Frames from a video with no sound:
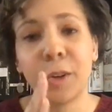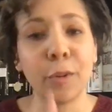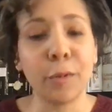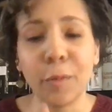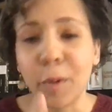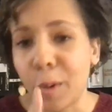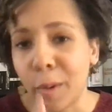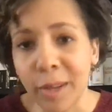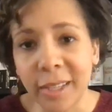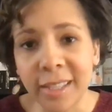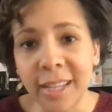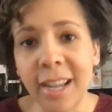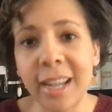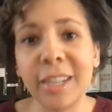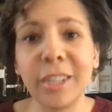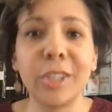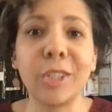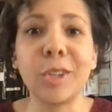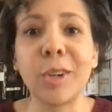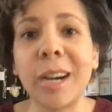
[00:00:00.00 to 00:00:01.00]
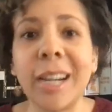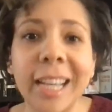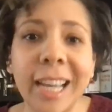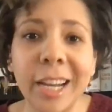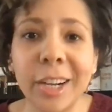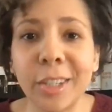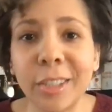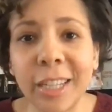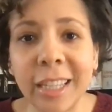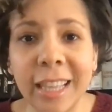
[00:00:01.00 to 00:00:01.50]
focus on she's trying to get
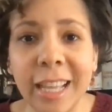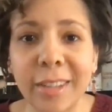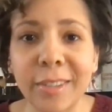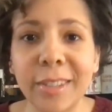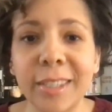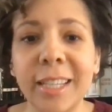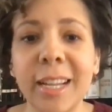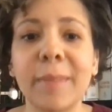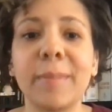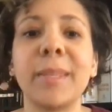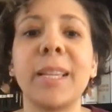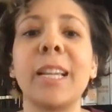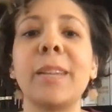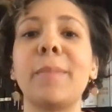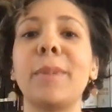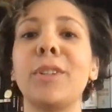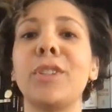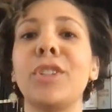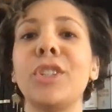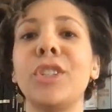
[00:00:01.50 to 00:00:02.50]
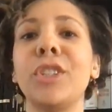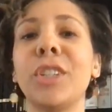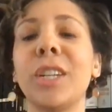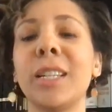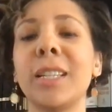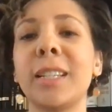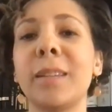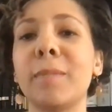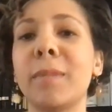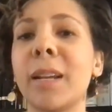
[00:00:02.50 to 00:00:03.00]
her 10,000 steps in, but she
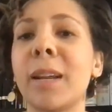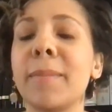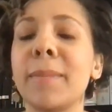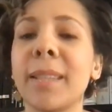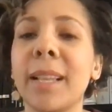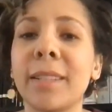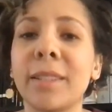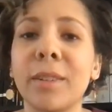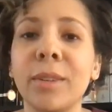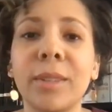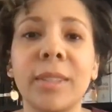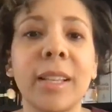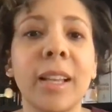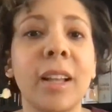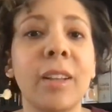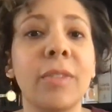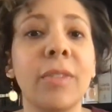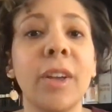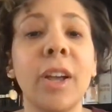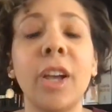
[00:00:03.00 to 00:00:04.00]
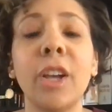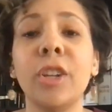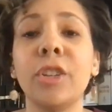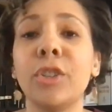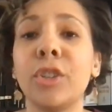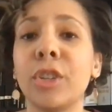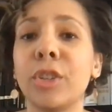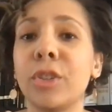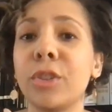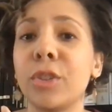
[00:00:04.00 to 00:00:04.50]
just sometimes lets herself
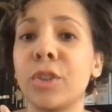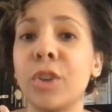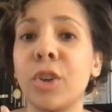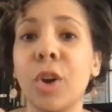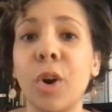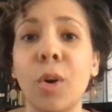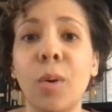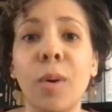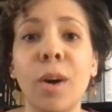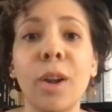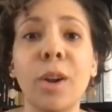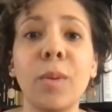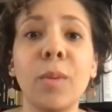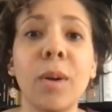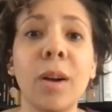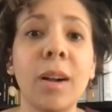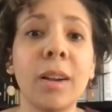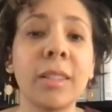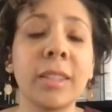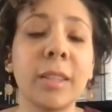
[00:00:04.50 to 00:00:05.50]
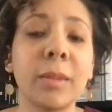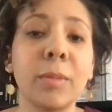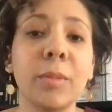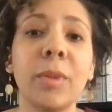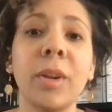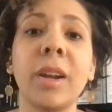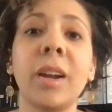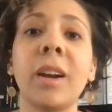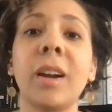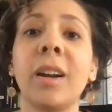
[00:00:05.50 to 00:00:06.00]
just go on a walk
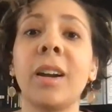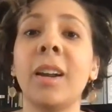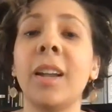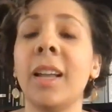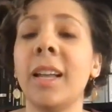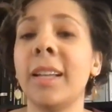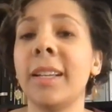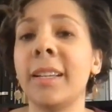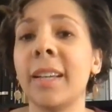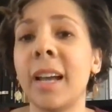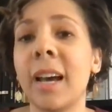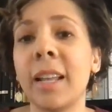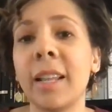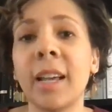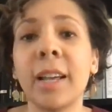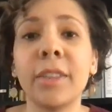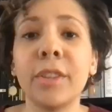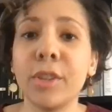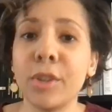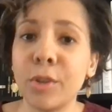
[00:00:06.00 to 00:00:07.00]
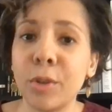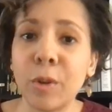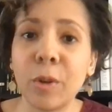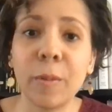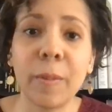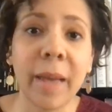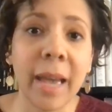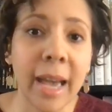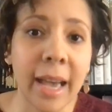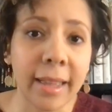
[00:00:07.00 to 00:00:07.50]
somewhere not on the usual
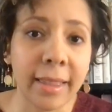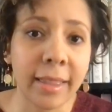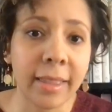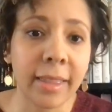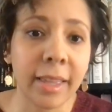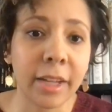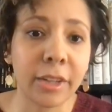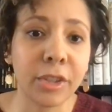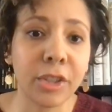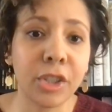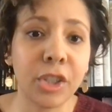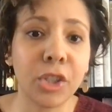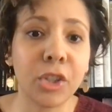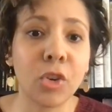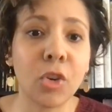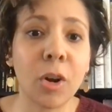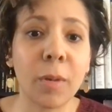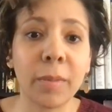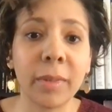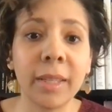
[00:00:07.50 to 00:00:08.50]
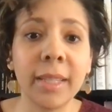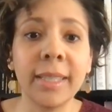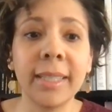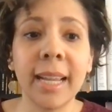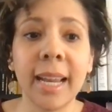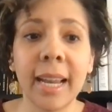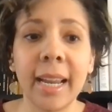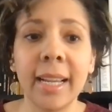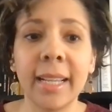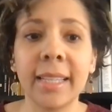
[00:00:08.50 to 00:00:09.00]
path that she normally
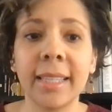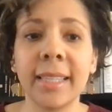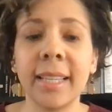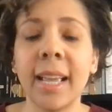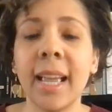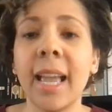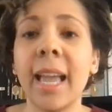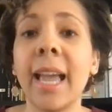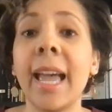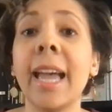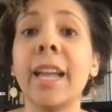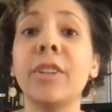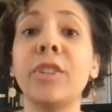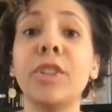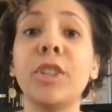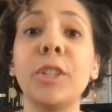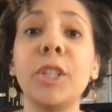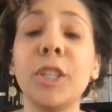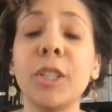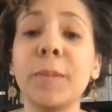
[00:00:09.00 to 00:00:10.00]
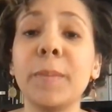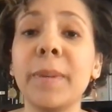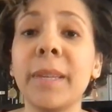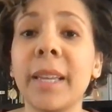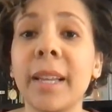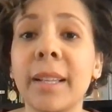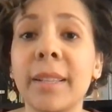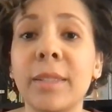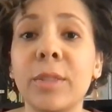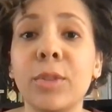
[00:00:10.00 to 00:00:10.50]
takes, and she just
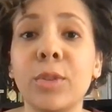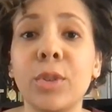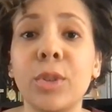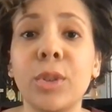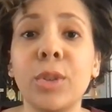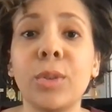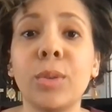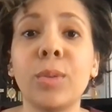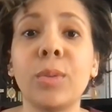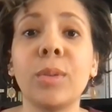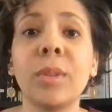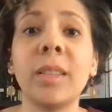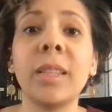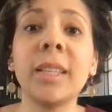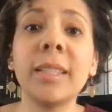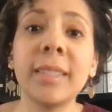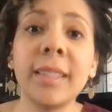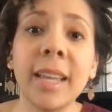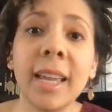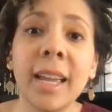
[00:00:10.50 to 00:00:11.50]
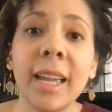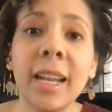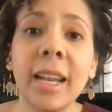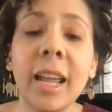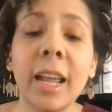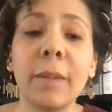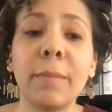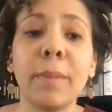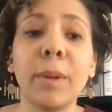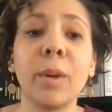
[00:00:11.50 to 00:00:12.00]
begins to listen
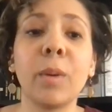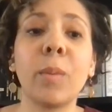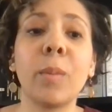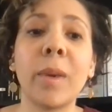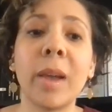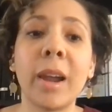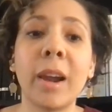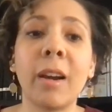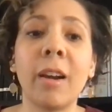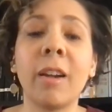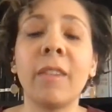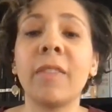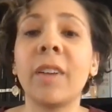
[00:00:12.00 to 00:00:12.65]
and be aware of